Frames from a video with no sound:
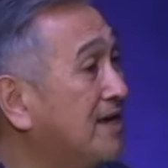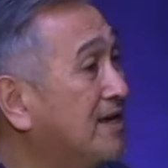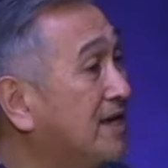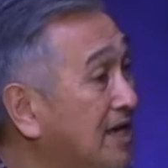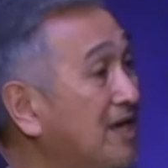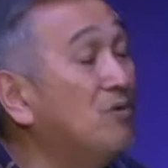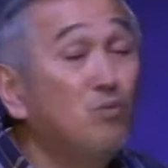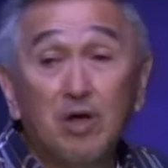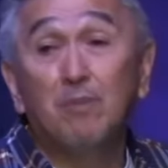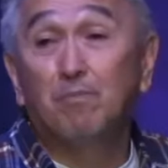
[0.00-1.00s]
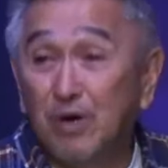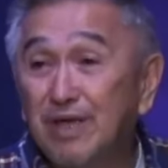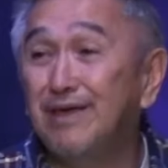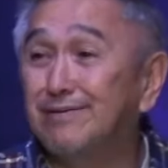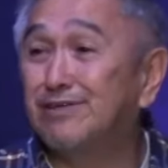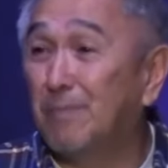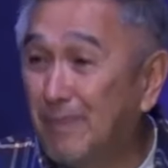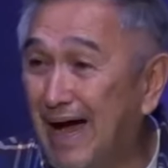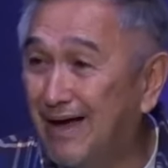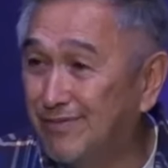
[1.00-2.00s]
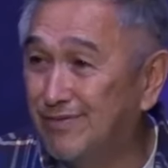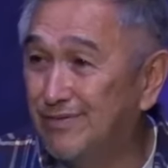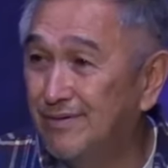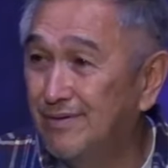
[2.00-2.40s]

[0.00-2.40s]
he will bring it to pass.